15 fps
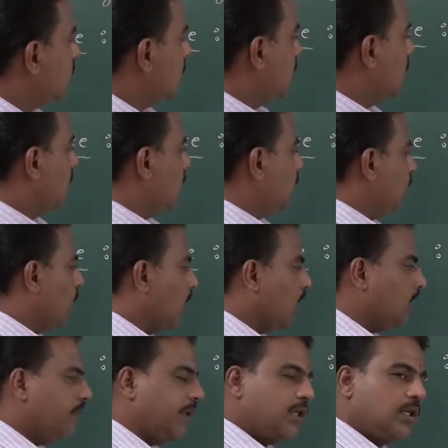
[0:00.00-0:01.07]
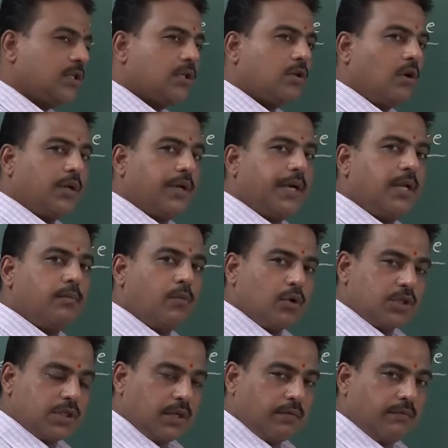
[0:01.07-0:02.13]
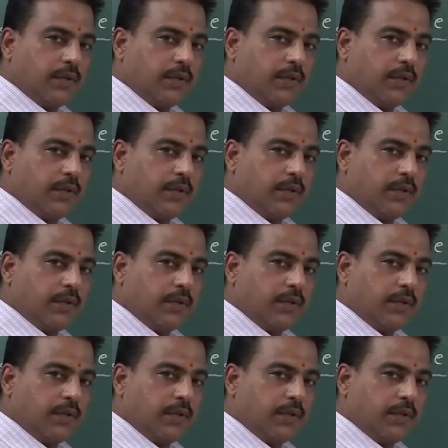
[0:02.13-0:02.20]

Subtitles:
the ball which is already in motion,